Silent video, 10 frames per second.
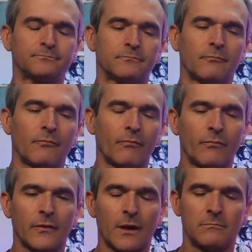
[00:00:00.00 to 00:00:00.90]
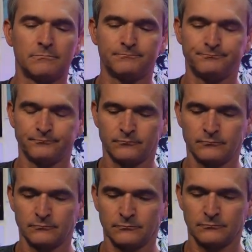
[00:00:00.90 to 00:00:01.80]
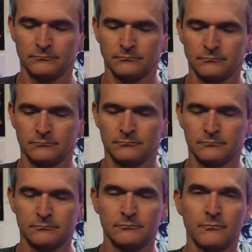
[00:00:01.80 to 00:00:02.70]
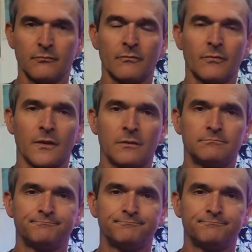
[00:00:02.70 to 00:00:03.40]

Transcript: This person isn't speaking.